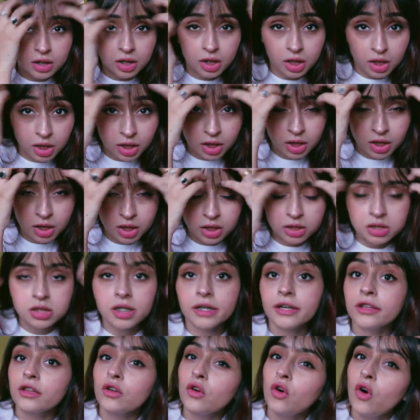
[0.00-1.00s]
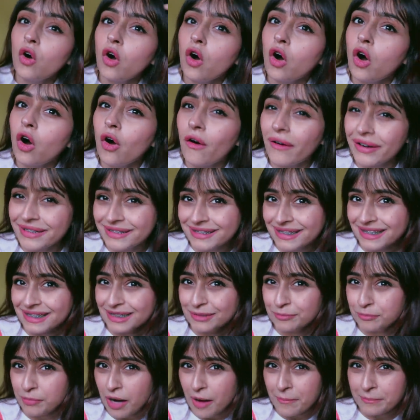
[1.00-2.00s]
it's very hot
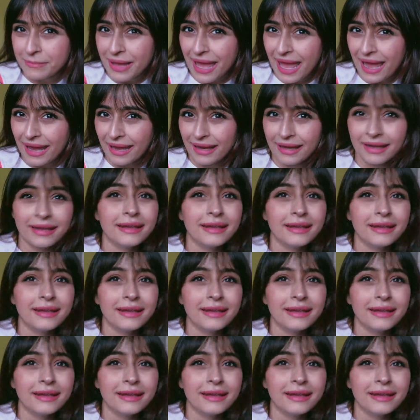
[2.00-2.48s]
in Bombay.